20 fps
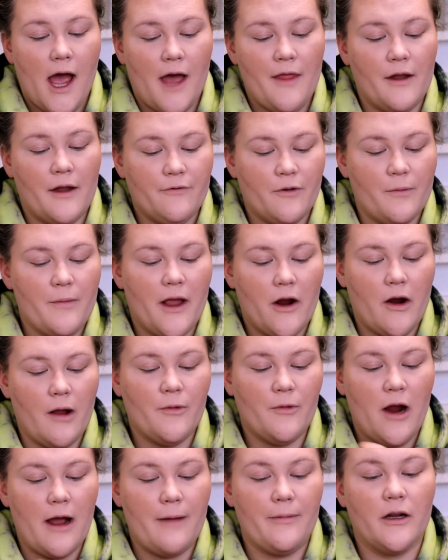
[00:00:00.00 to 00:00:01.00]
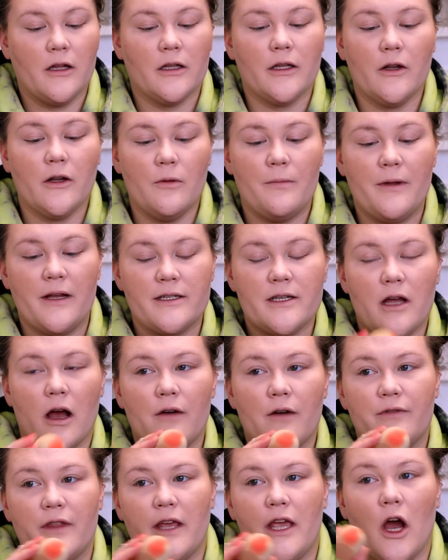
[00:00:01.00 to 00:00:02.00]
And then from there, I'm grabbing a little bit
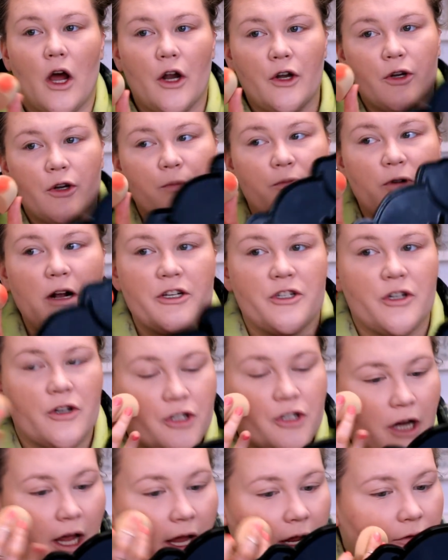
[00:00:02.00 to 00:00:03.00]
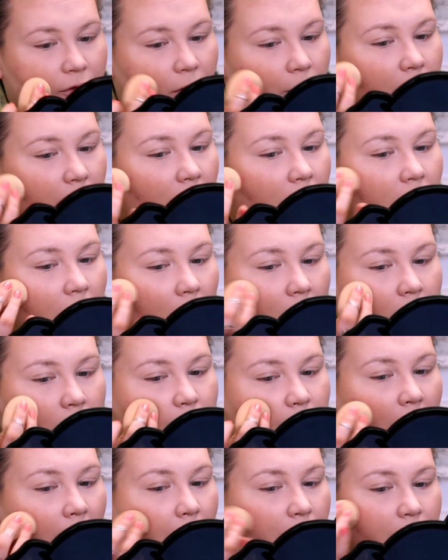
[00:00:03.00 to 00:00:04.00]
of the Under Pressure shade from the
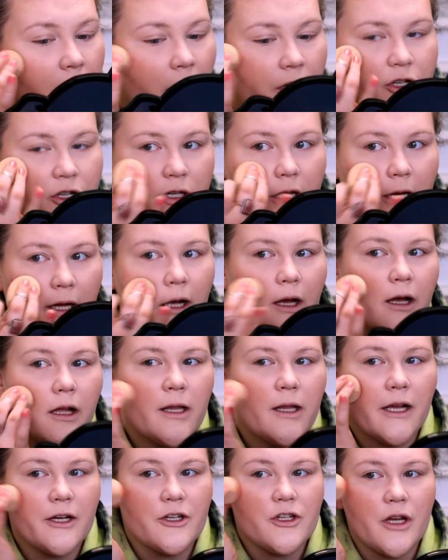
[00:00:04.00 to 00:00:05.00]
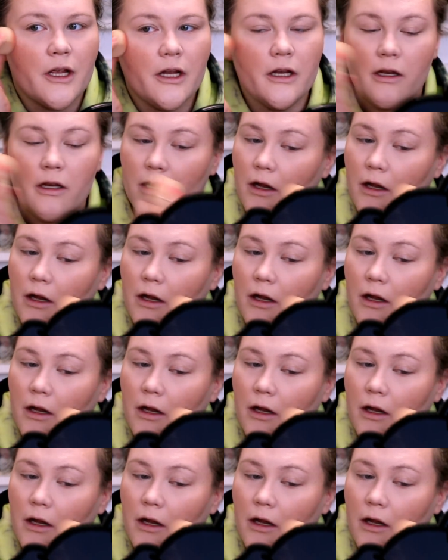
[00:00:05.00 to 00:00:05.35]
ColourPop Blush Stick collection.